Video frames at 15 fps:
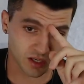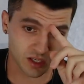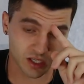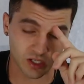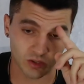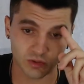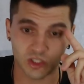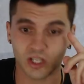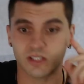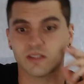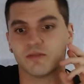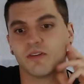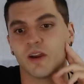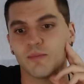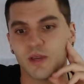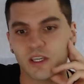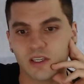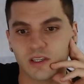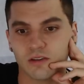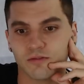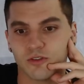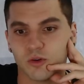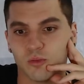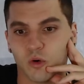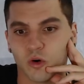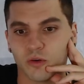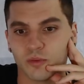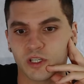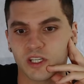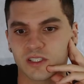you know, justify making a few
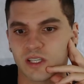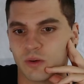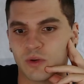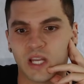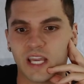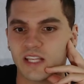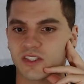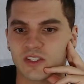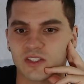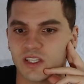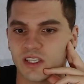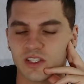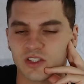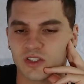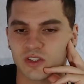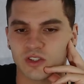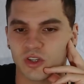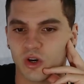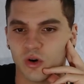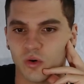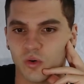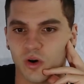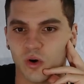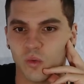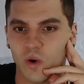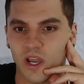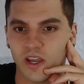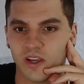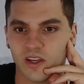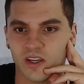more because I would hate to see this just go
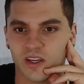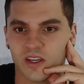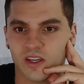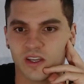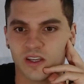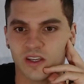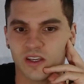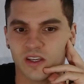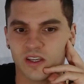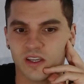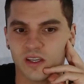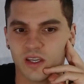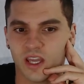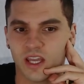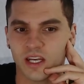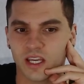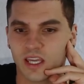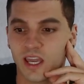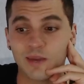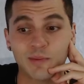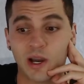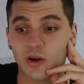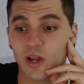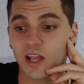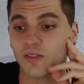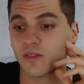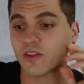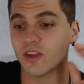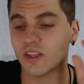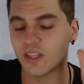away. And it came out at
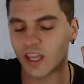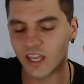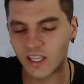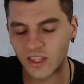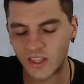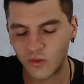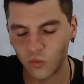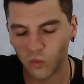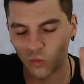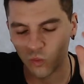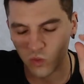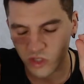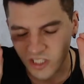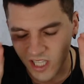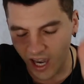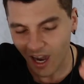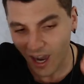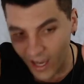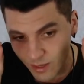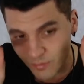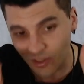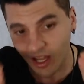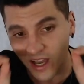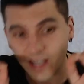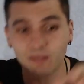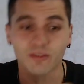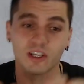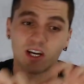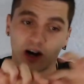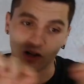in the timeline
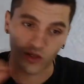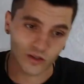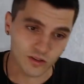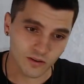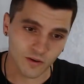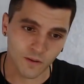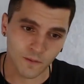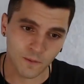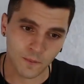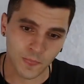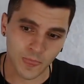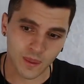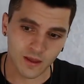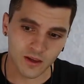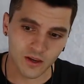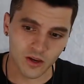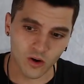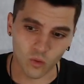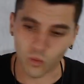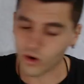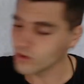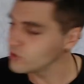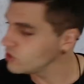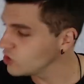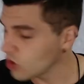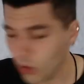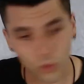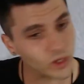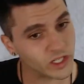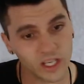of color where no
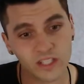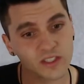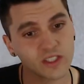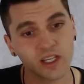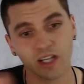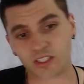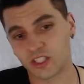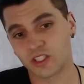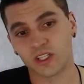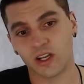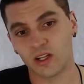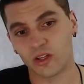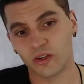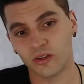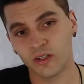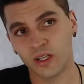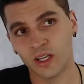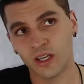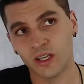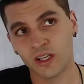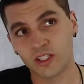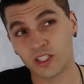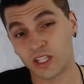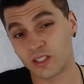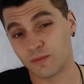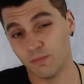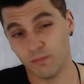one has touched color since